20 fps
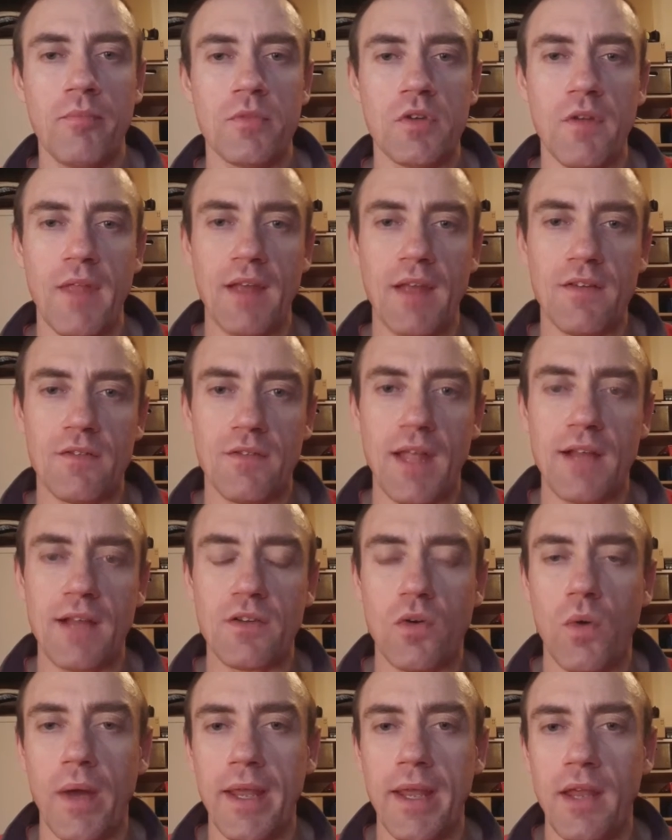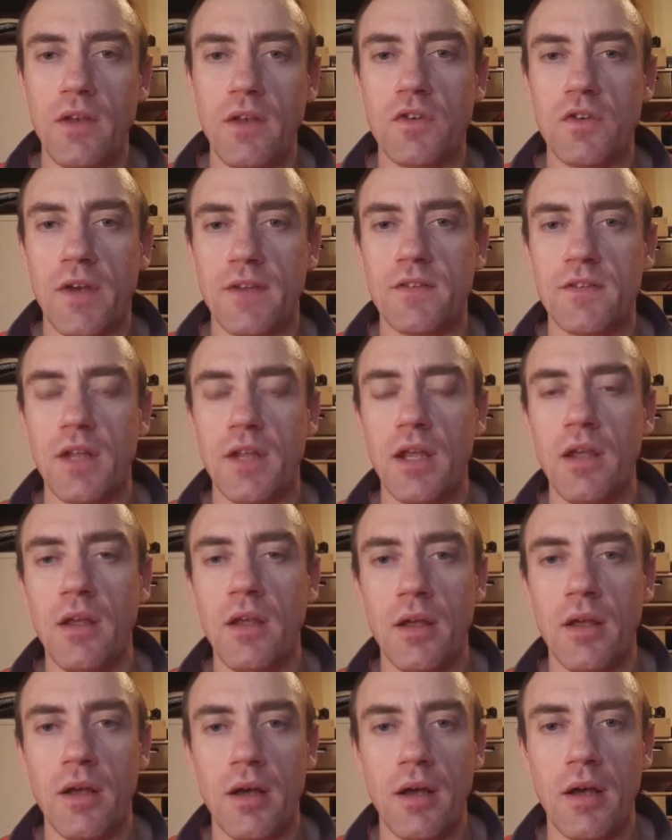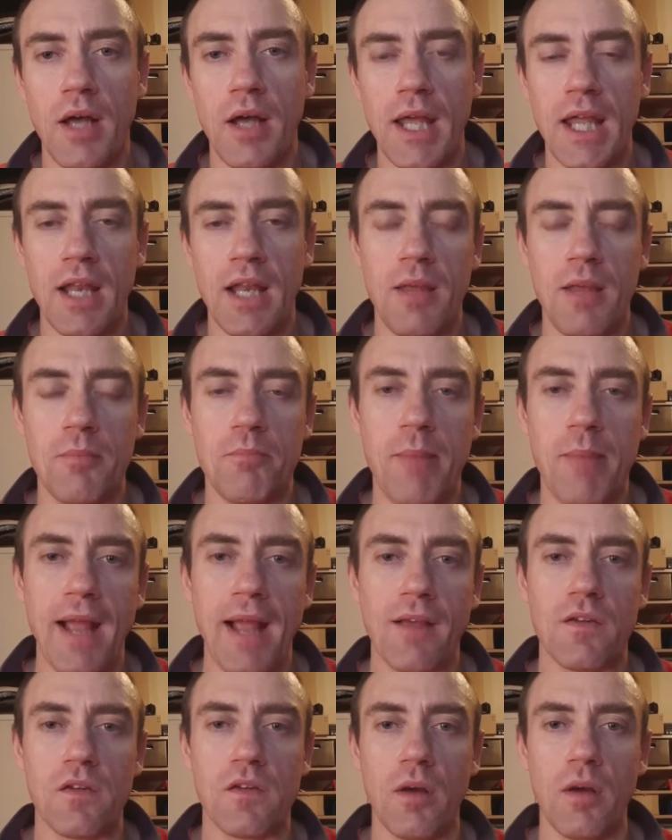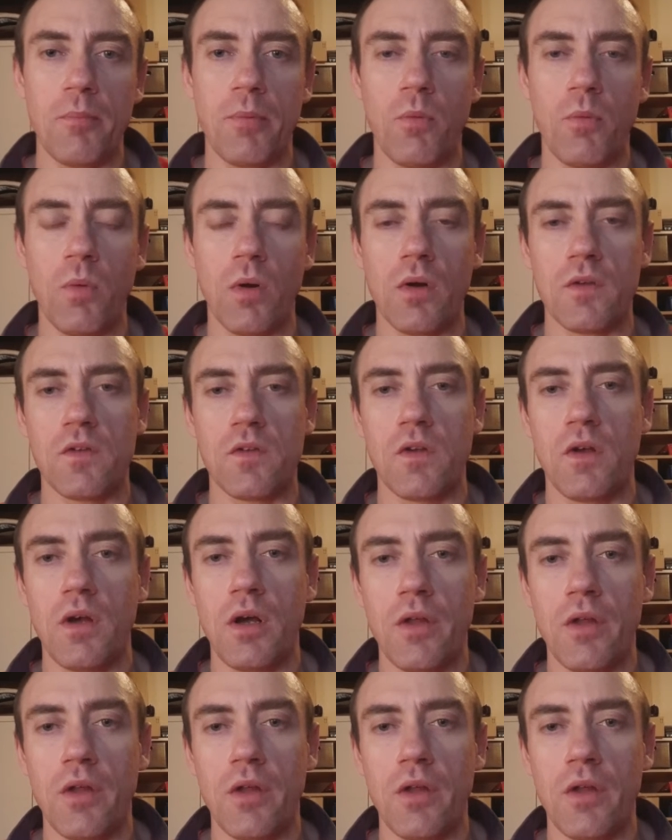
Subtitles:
So that's quite interesting. It backs up what